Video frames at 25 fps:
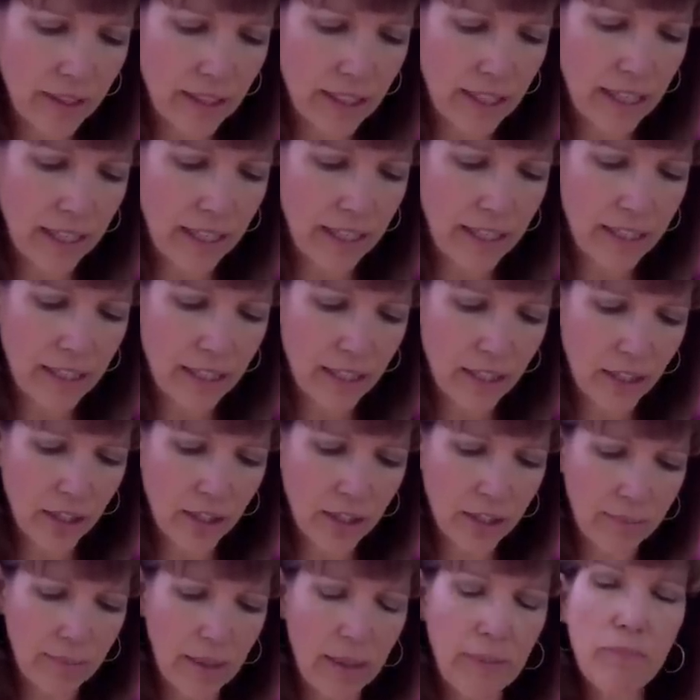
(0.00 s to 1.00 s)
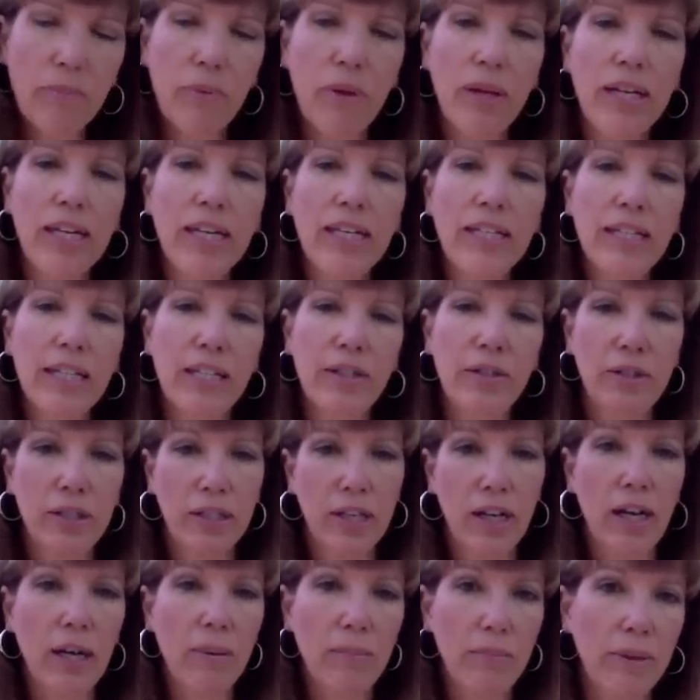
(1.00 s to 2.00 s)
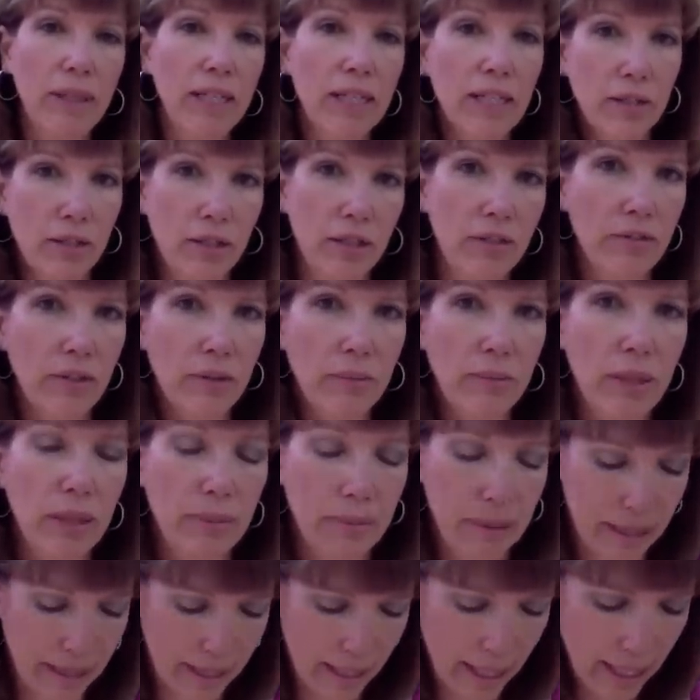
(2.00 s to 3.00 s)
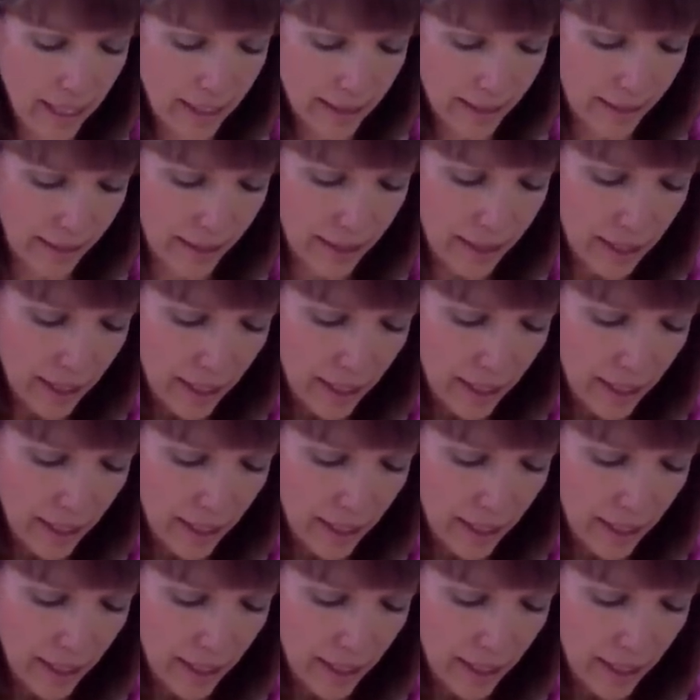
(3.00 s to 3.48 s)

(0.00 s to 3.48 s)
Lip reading: getting started by breaking down your complex, overwhelming tasks.